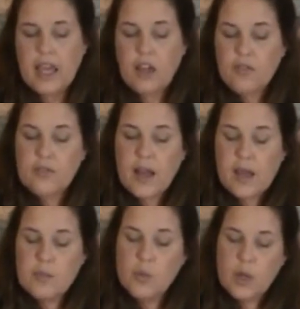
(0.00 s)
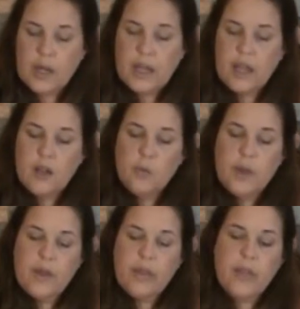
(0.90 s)
If I am working
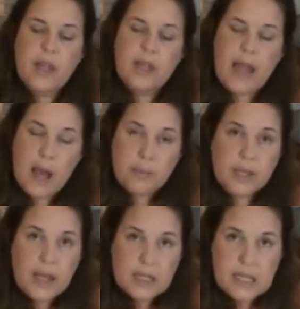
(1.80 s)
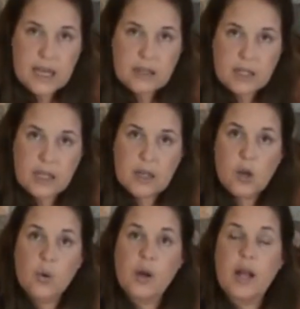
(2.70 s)
with an applique technique
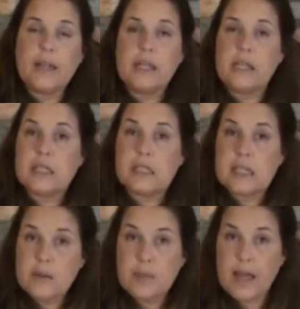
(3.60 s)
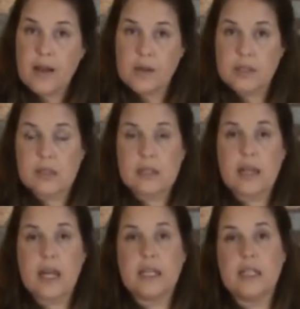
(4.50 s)
where I need a seam allowance
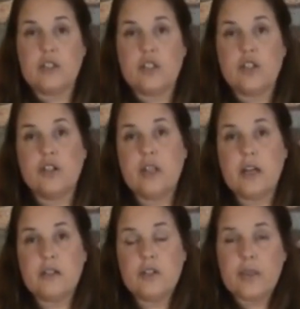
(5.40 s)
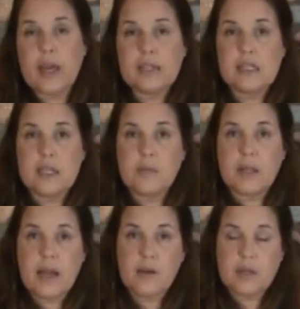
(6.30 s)
and I need to turn under that seam
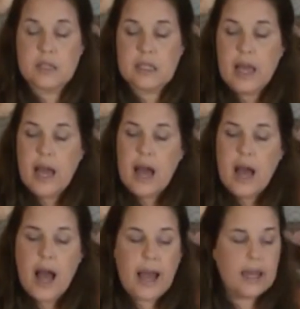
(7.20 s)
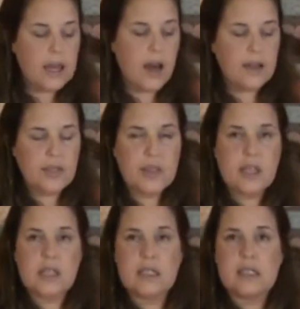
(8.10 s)
allowance, I cut
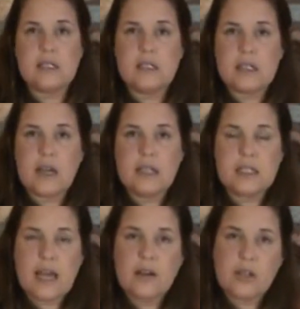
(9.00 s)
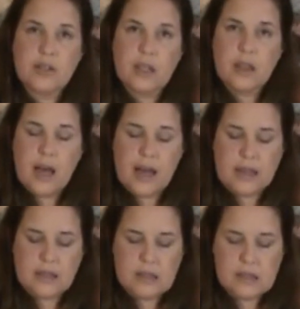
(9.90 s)
these designs out on the
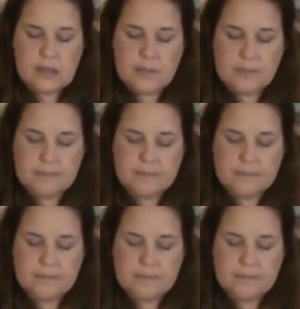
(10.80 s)
lines.